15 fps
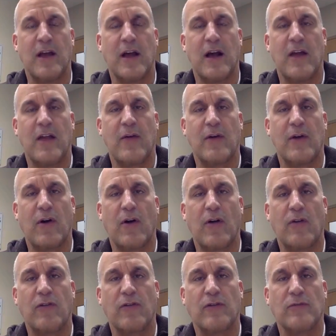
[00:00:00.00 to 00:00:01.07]
uh, that would
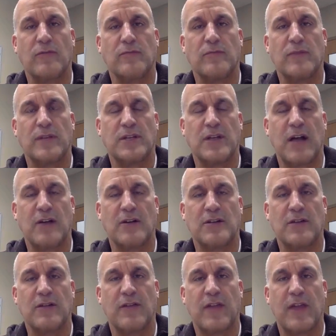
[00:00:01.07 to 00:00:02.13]
also be challenging
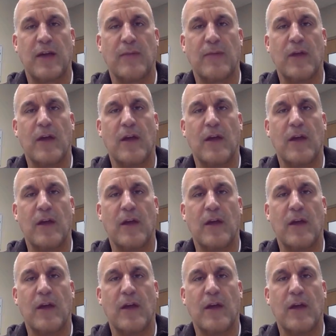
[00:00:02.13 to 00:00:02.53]
for them.